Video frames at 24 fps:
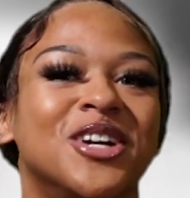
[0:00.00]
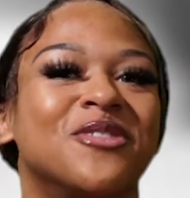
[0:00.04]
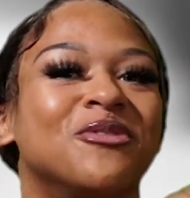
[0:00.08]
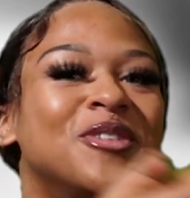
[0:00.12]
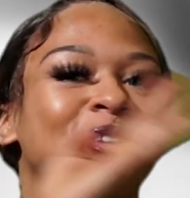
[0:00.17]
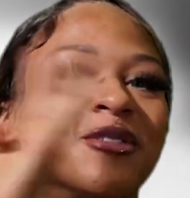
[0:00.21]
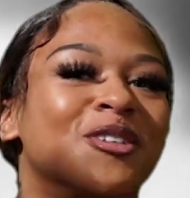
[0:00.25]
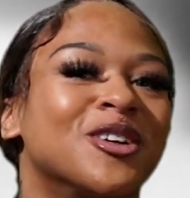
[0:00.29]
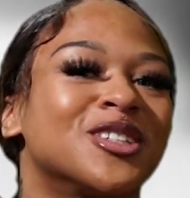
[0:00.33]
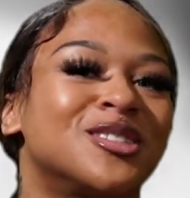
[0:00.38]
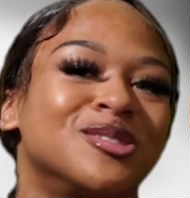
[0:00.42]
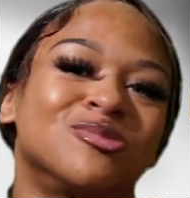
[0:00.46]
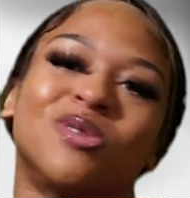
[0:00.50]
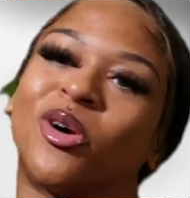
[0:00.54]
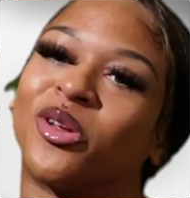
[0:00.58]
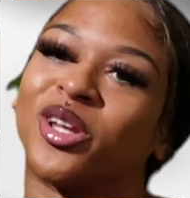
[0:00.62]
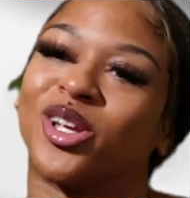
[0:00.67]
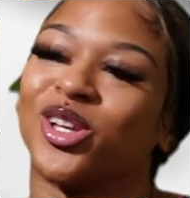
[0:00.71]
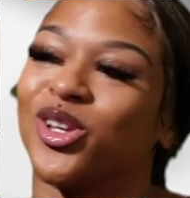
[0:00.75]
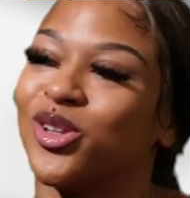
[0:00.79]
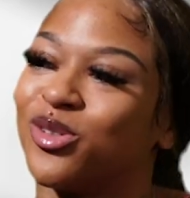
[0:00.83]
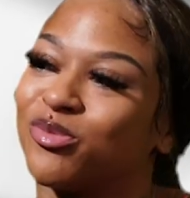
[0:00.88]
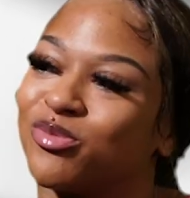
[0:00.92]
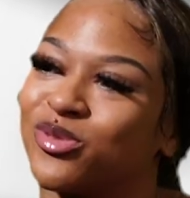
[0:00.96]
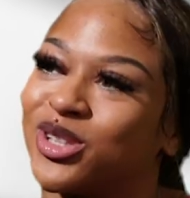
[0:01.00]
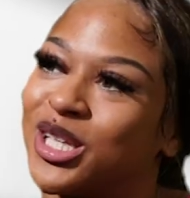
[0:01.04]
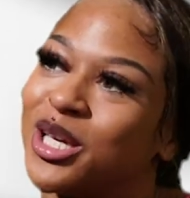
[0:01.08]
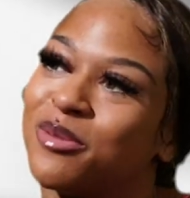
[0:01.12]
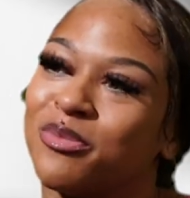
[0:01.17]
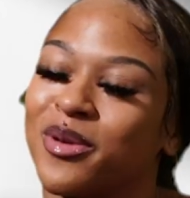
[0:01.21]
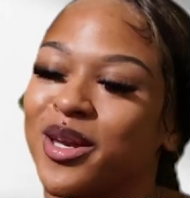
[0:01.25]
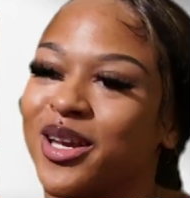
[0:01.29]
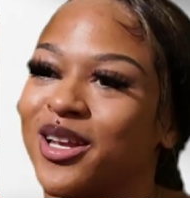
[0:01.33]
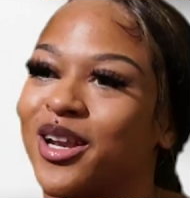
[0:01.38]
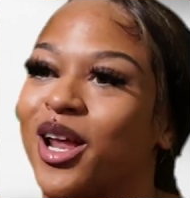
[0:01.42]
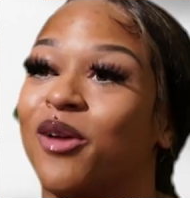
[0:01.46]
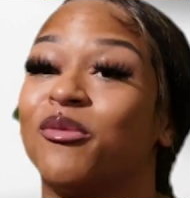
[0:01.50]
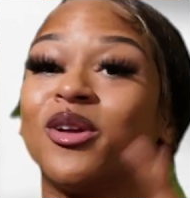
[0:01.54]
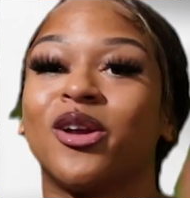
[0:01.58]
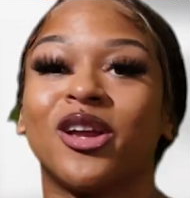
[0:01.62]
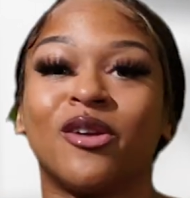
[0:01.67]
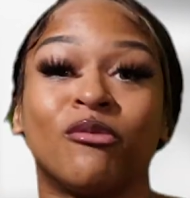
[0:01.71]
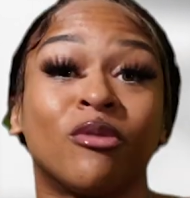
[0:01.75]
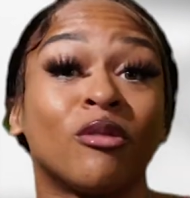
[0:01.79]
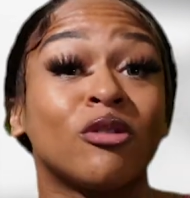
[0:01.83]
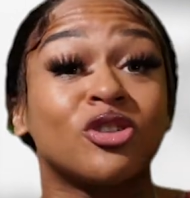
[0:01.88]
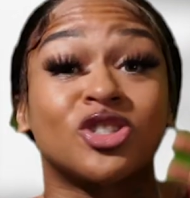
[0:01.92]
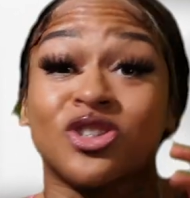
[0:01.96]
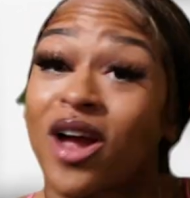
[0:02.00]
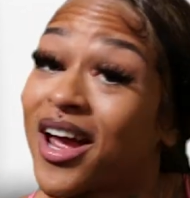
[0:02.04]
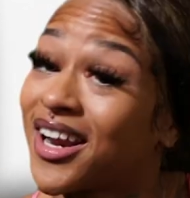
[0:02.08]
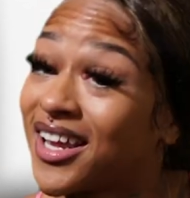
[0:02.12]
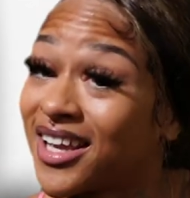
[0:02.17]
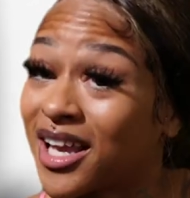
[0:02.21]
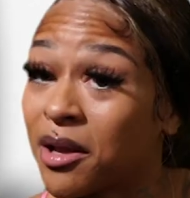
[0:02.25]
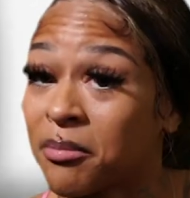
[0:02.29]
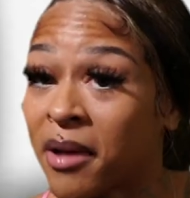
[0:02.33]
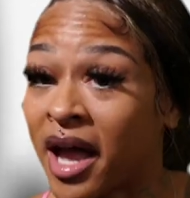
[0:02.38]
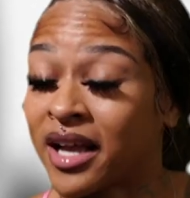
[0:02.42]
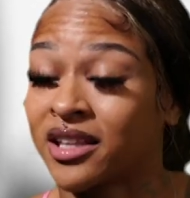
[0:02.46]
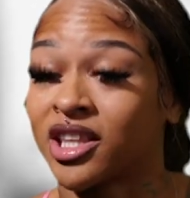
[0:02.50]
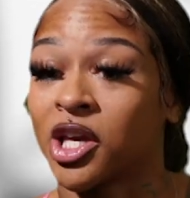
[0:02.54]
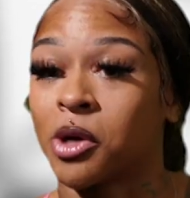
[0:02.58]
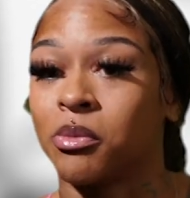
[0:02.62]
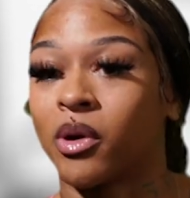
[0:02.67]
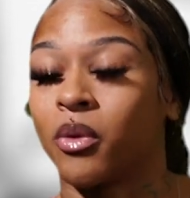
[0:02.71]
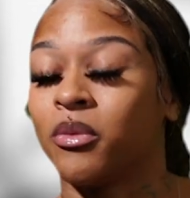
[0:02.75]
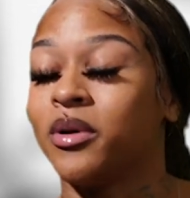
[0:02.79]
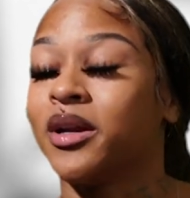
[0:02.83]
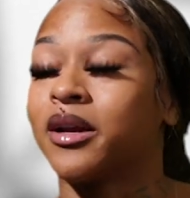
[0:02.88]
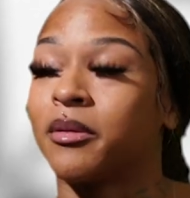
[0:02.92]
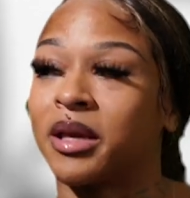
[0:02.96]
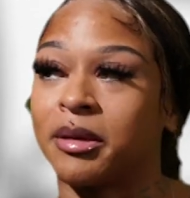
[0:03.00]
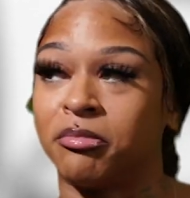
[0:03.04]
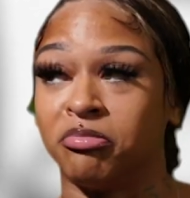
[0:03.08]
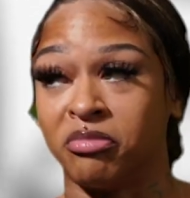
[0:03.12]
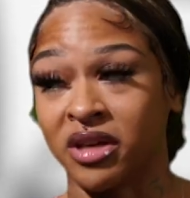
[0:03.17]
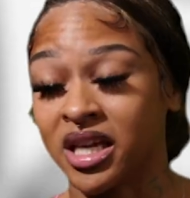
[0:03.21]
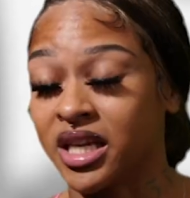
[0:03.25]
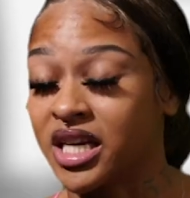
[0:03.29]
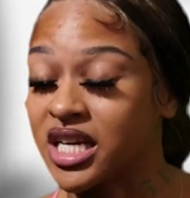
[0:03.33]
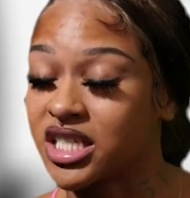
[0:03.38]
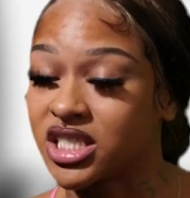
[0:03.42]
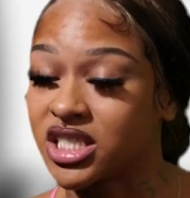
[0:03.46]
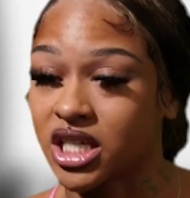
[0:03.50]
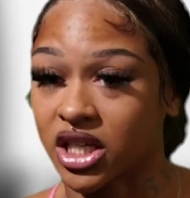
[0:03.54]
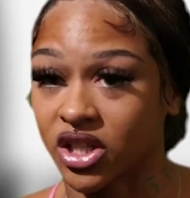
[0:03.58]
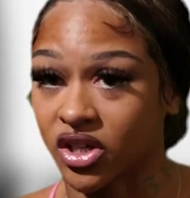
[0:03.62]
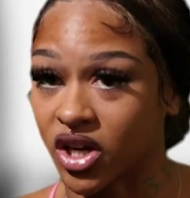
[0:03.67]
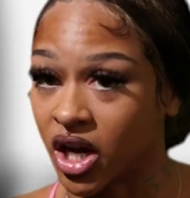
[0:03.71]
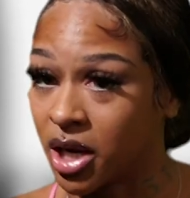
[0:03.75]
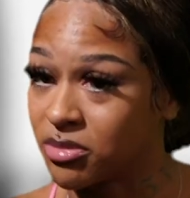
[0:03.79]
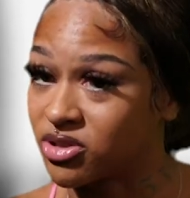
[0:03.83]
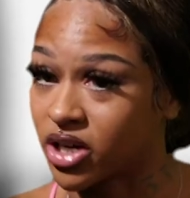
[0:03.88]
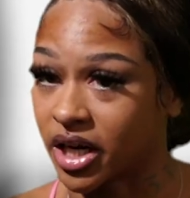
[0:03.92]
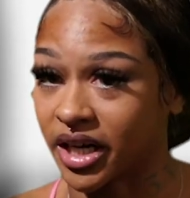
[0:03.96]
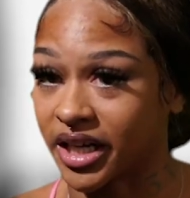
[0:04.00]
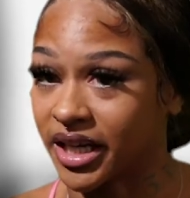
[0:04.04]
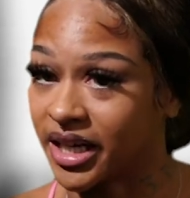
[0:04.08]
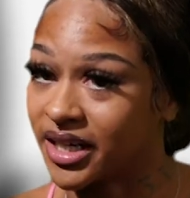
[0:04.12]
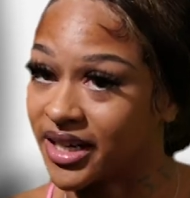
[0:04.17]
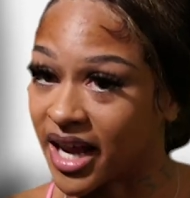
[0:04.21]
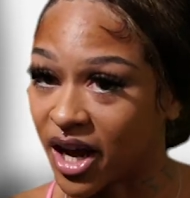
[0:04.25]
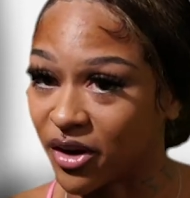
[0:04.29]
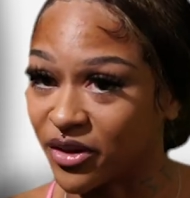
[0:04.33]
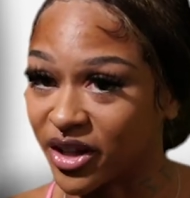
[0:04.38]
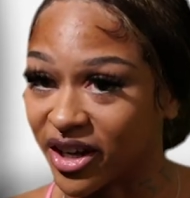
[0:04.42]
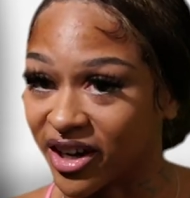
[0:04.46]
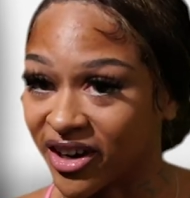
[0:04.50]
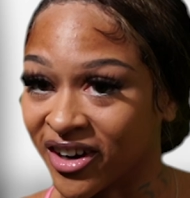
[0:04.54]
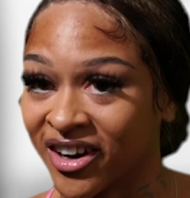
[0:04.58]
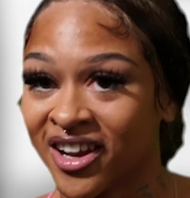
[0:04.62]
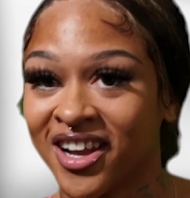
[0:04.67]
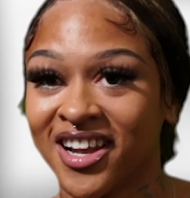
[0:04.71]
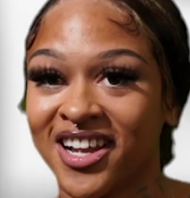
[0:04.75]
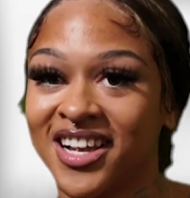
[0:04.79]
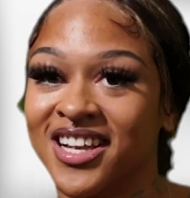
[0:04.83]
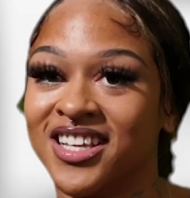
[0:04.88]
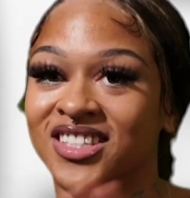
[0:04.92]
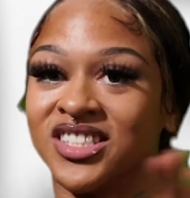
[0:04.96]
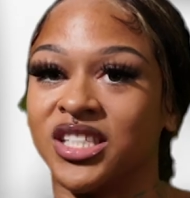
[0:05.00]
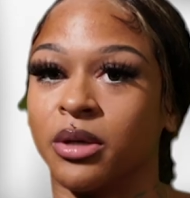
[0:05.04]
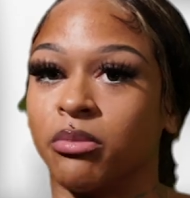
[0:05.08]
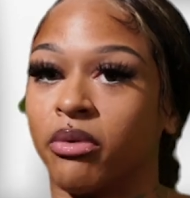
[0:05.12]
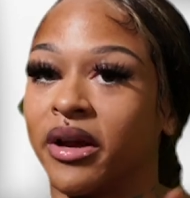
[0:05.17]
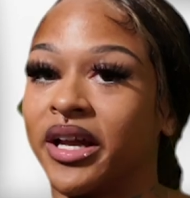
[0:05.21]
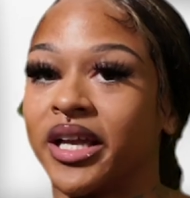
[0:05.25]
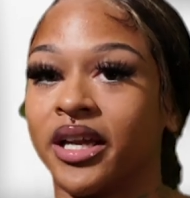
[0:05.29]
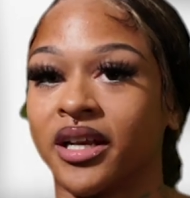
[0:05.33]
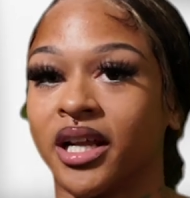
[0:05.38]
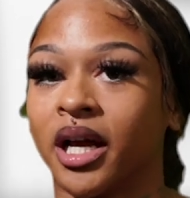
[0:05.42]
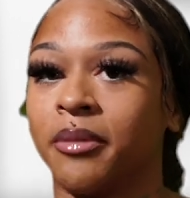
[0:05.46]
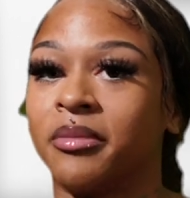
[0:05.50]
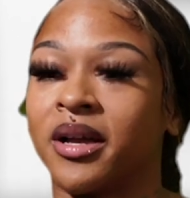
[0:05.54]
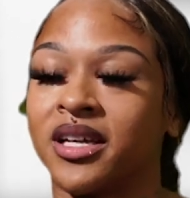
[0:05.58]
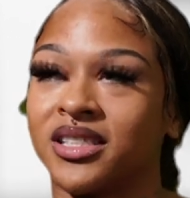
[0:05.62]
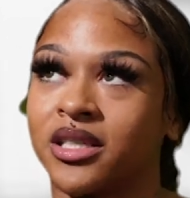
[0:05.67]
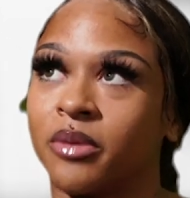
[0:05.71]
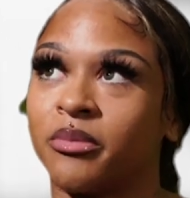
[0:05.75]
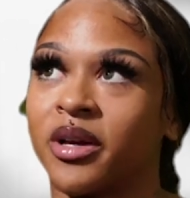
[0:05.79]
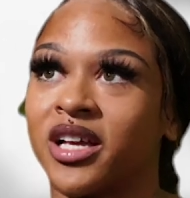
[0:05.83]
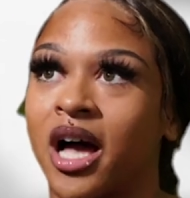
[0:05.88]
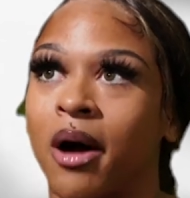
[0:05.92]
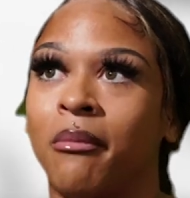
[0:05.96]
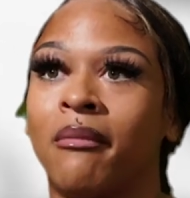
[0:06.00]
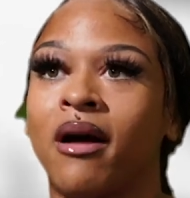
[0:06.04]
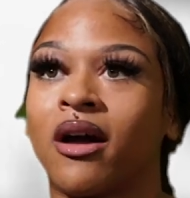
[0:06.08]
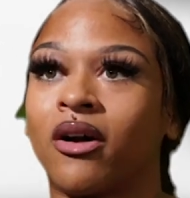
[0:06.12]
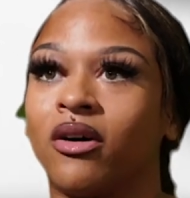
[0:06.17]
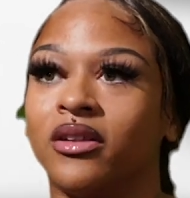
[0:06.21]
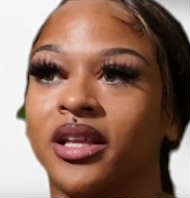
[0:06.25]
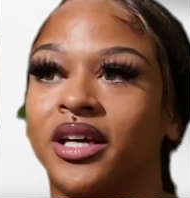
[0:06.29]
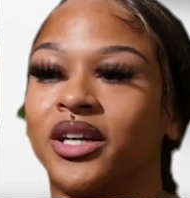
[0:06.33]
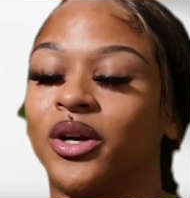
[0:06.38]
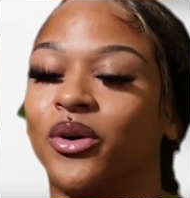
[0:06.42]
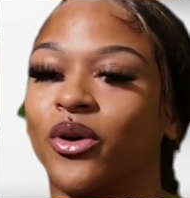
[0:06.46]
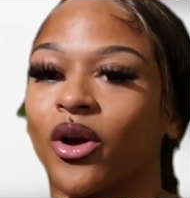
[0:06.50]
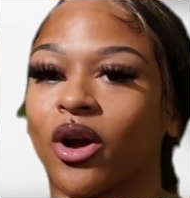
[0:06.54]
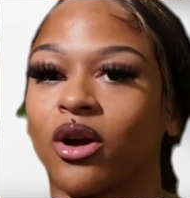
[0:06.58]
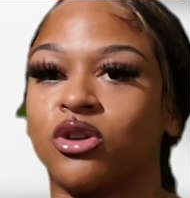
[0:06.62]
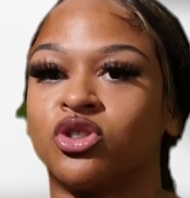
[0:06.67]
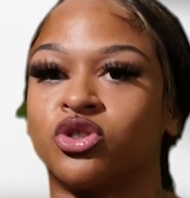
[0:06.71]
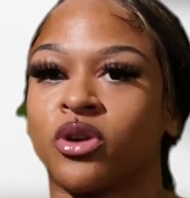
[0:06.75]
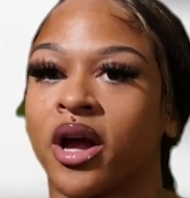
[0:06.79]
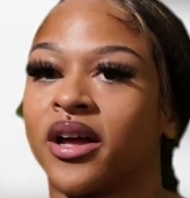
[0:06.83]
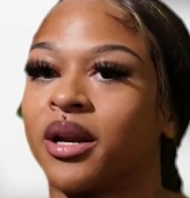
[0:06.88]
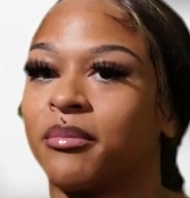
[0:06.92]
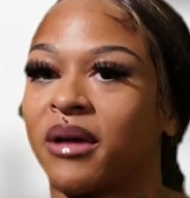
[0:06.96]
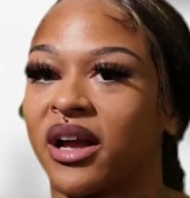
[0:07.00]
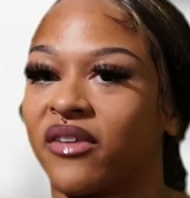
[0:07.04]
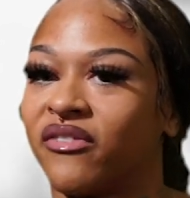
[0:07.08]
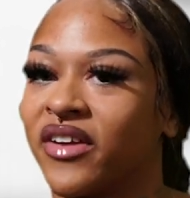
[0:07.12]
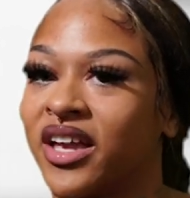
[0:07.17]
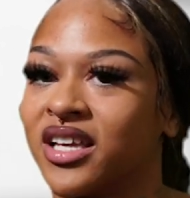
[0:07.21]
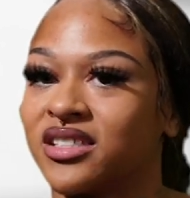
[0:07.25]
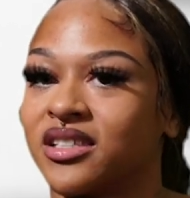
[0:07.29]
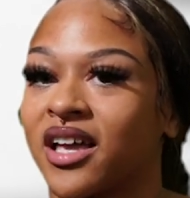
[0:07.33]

we were on the deep end, and we were trying to get back there, but we were beating each other up trying to get down there to break it up, because I'm not gonna let no girl drown in my face.